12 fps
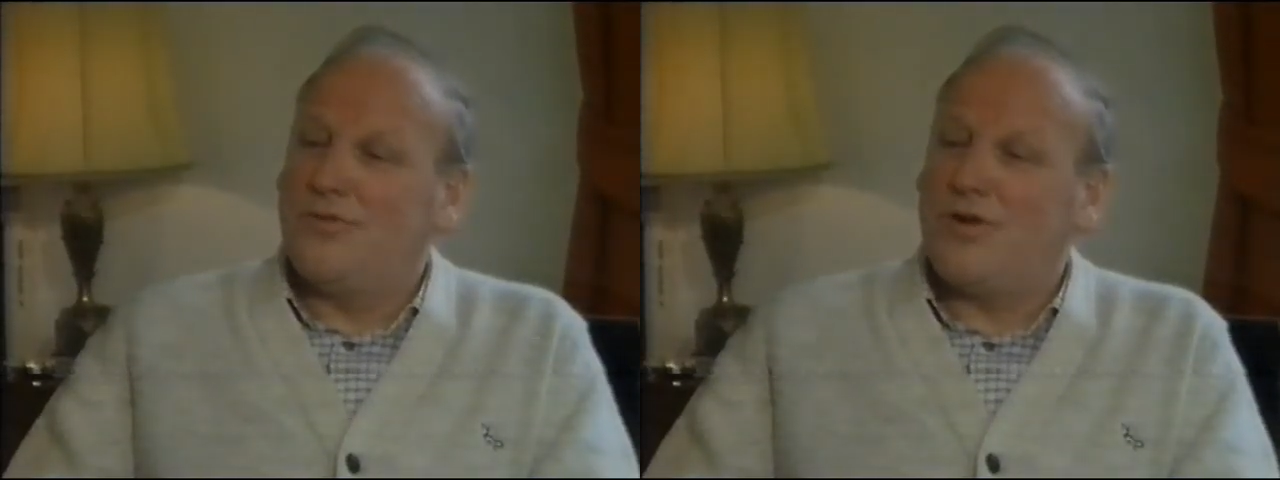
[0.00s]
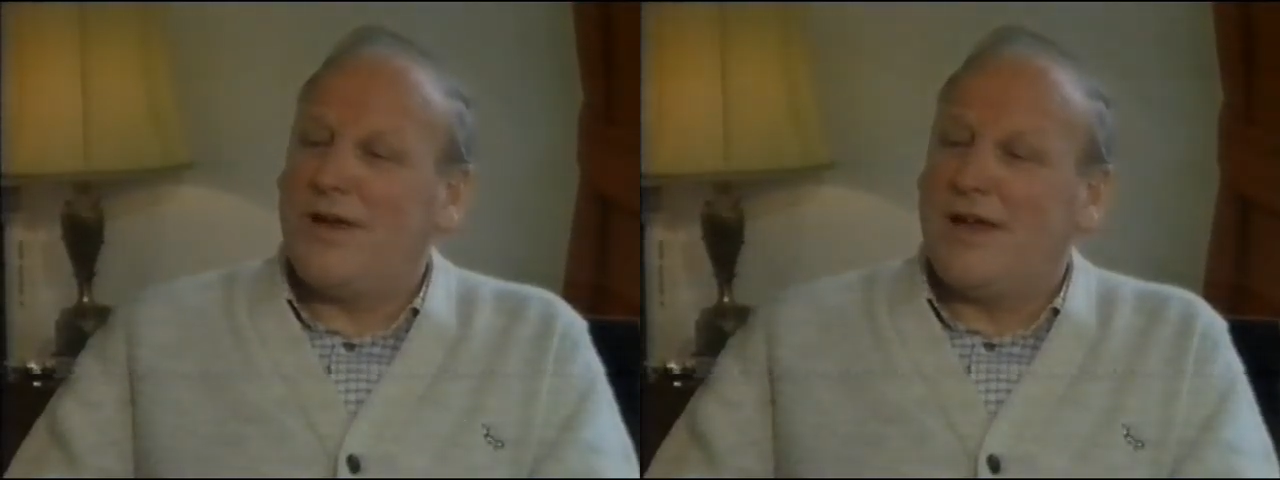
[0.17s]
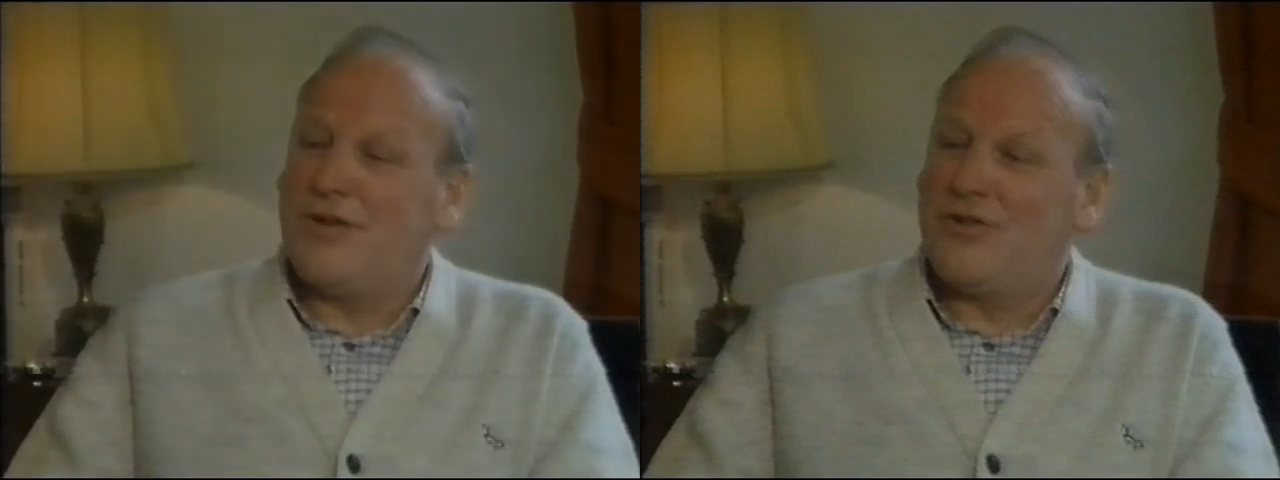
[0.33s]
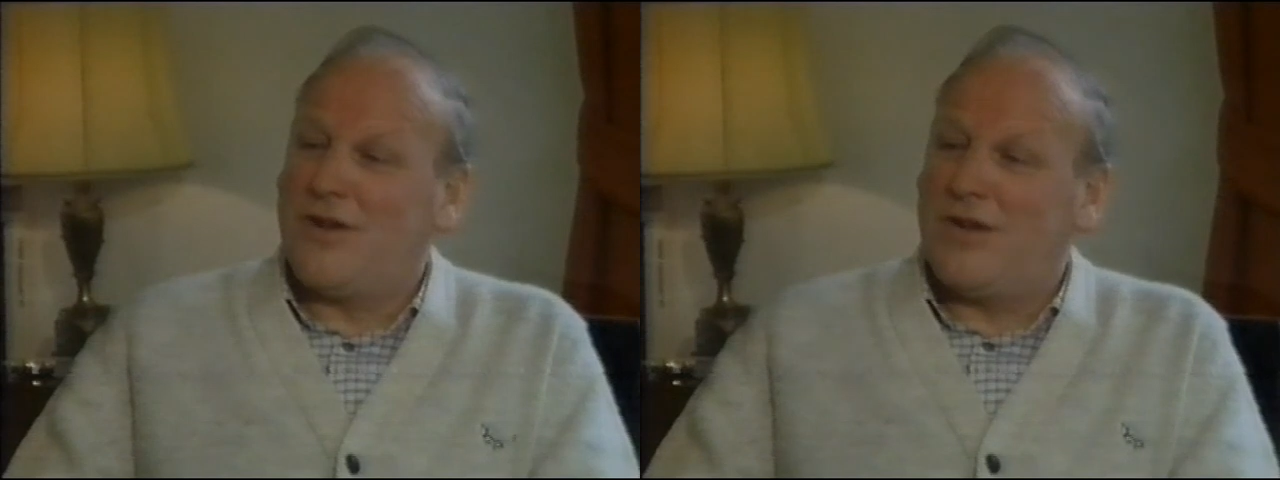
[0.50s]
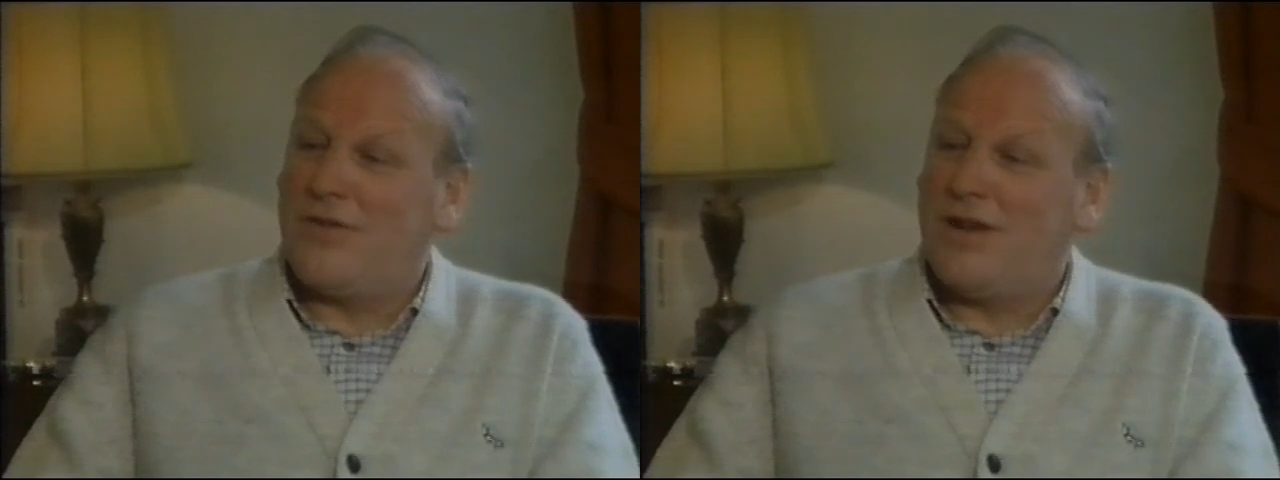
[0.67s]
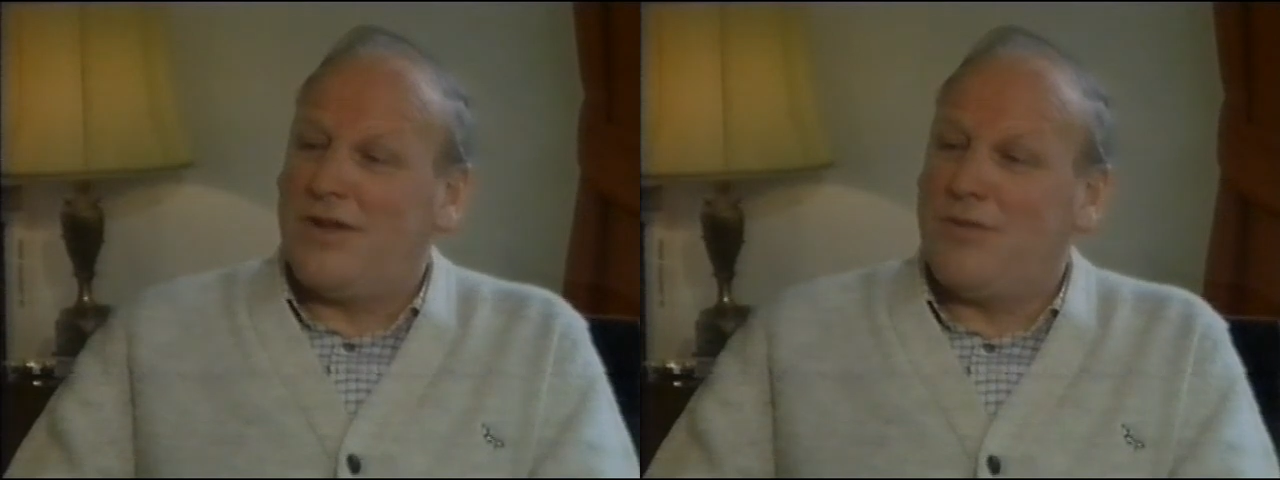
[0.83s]
greyhound
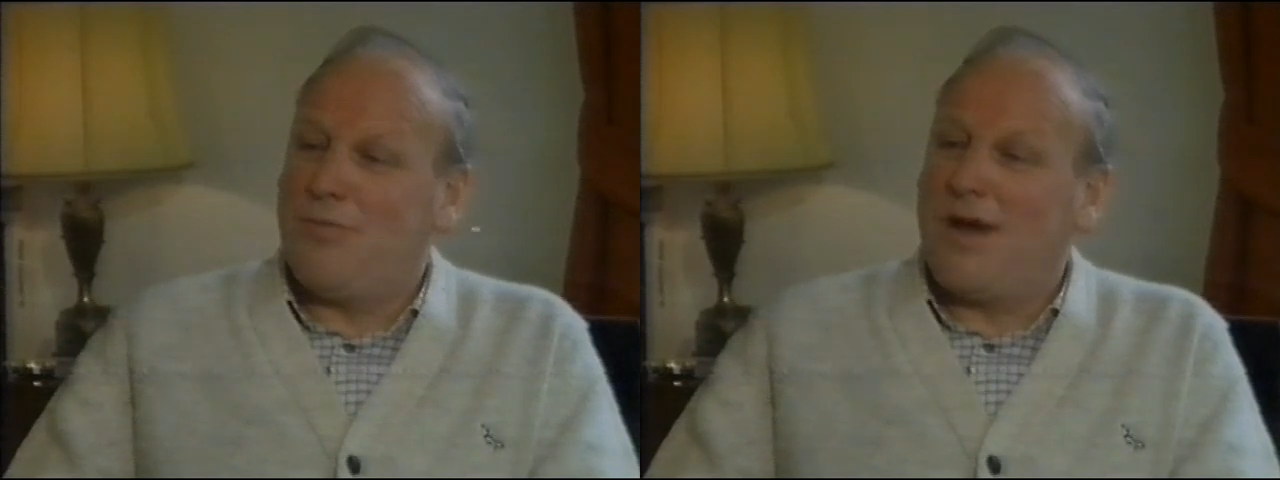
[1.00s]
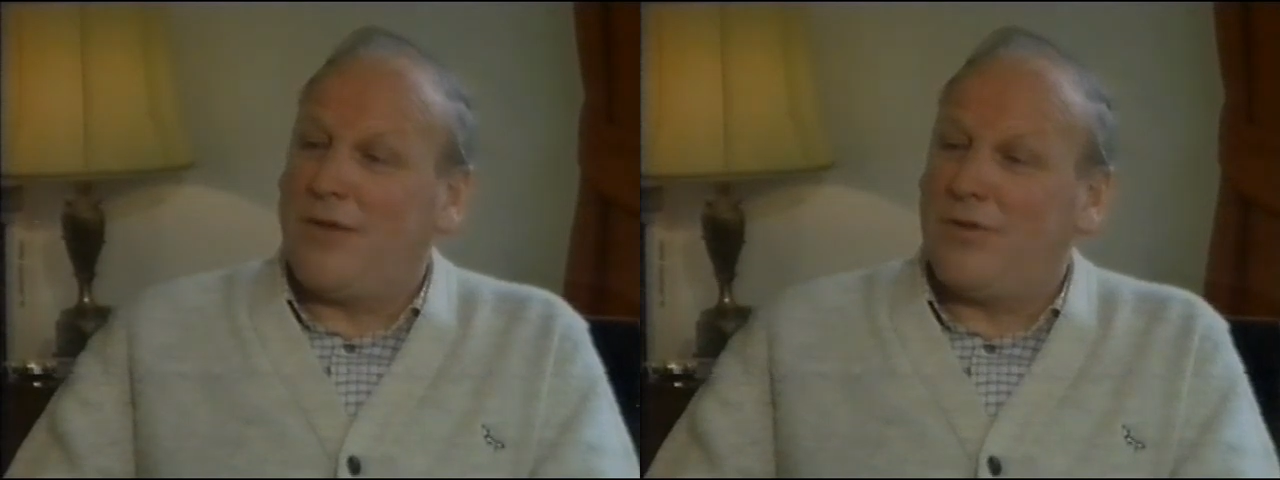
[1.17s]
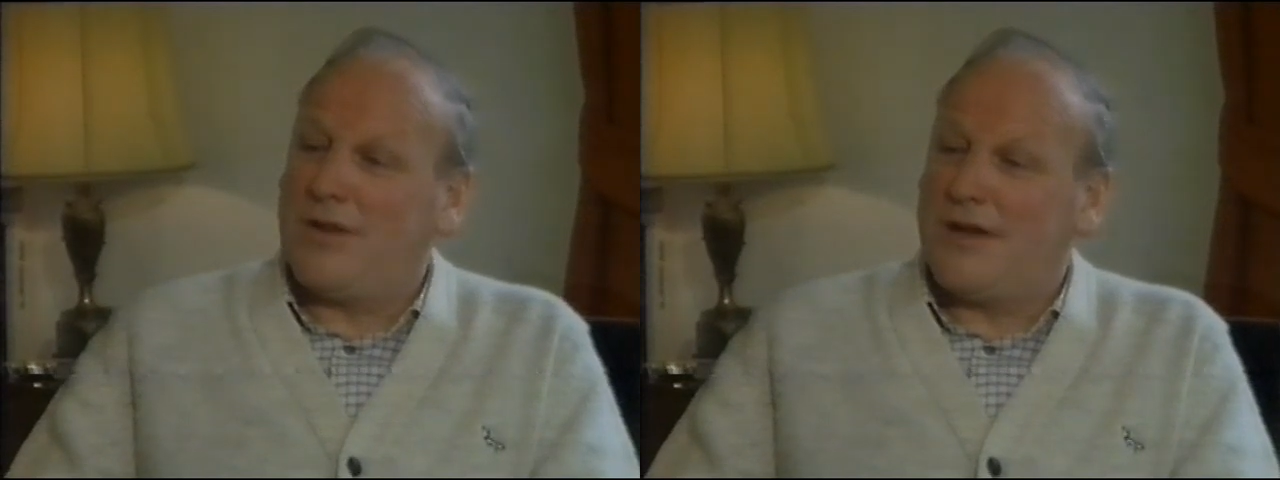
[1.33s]
track round the back